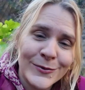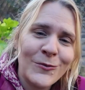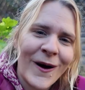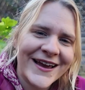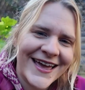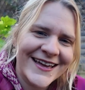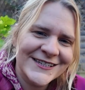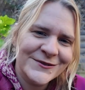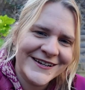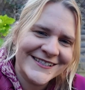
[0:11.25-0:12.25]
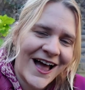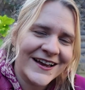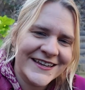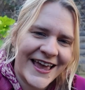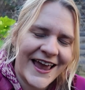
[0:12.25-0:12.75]
But what I can do is
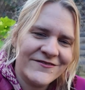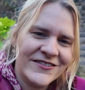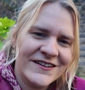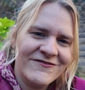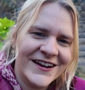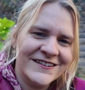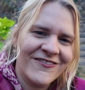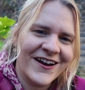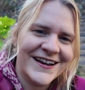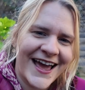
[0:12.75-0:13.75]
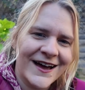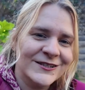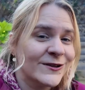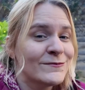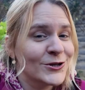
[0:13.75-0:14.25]
I can get everything ready right
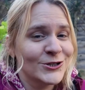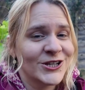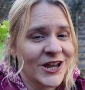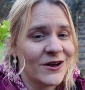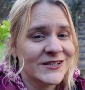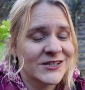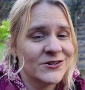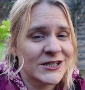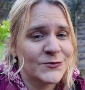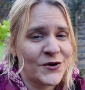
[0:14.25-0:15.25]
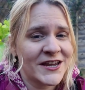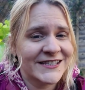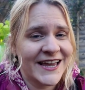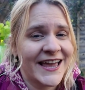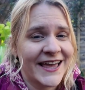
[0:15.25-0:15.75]
now, so I'm good to go as soon as spring
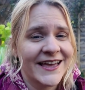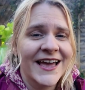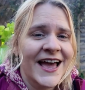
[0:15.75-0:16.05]
is here.